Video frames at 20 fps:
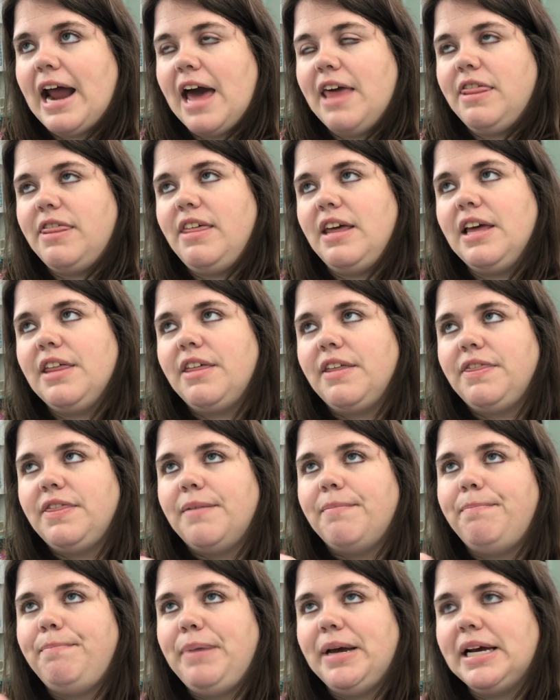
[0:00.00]
I think that
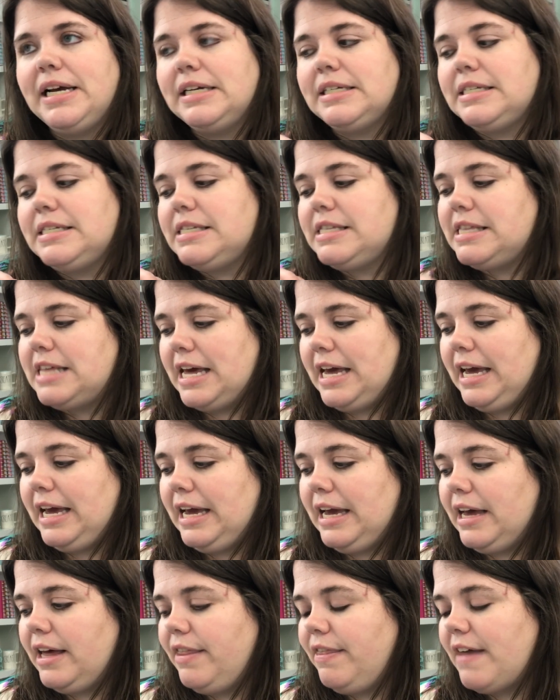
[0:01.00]
the biggest
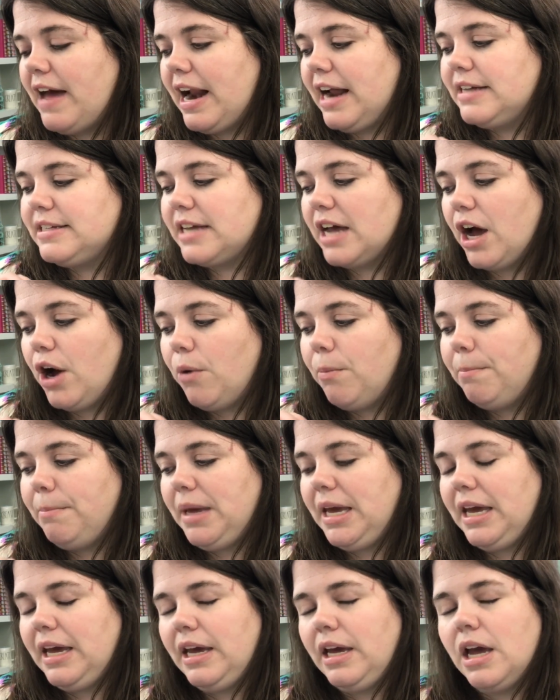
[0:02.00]
thing that has helped
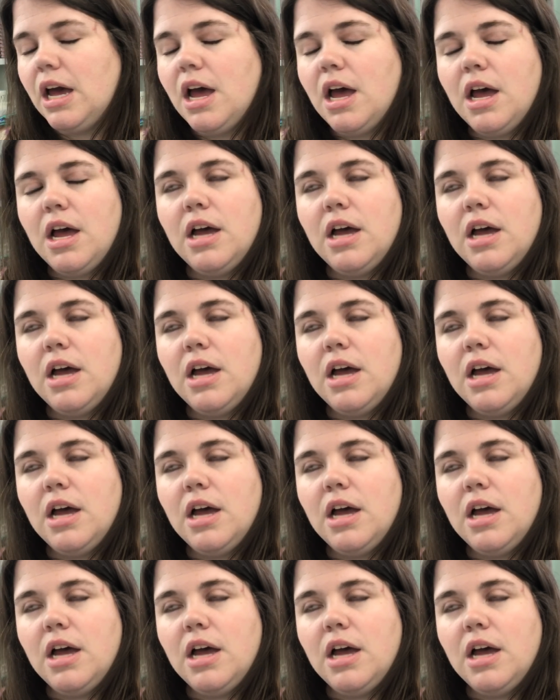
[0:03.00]
me